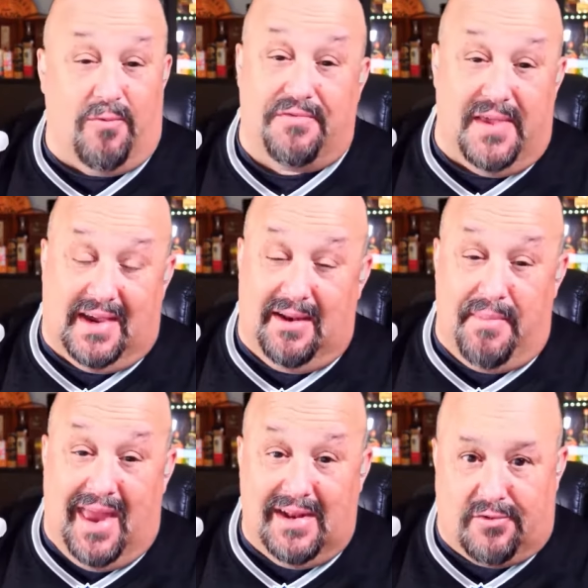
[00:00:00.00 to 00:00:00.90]
we're thinking
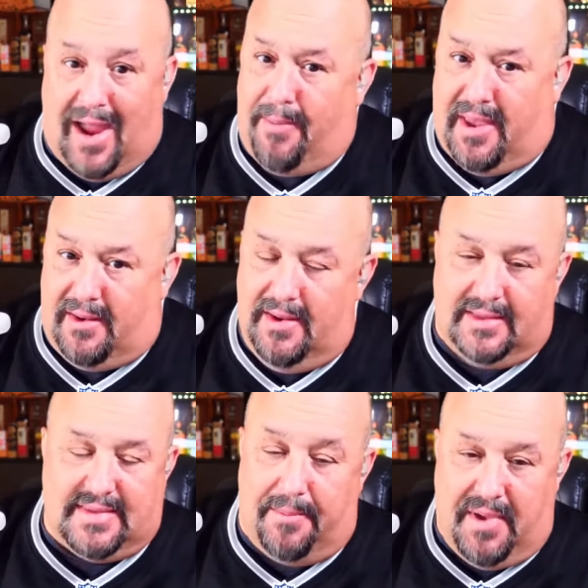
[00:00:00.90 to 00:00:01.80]
about it, grab it.
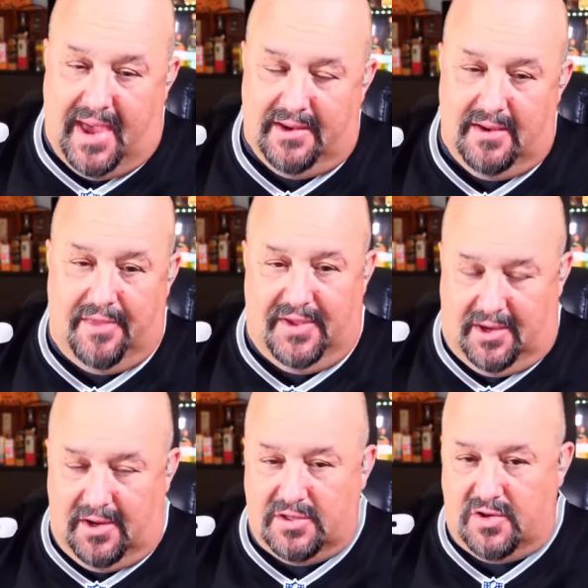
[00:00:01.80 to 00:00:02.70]
It's not bad. I
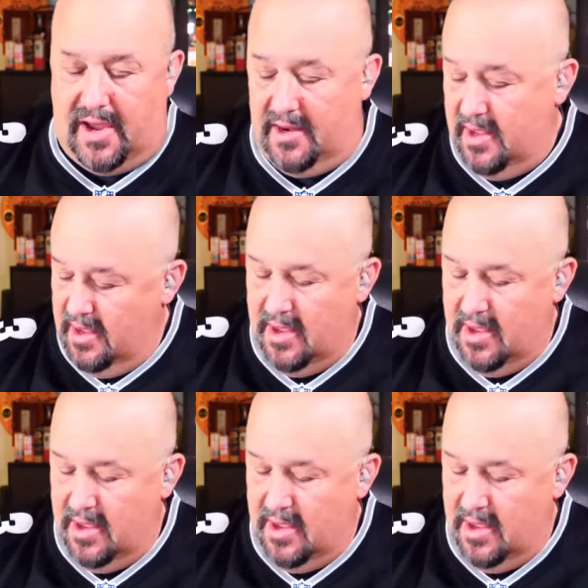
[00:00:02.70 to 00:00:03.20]
think you'd enjoy it.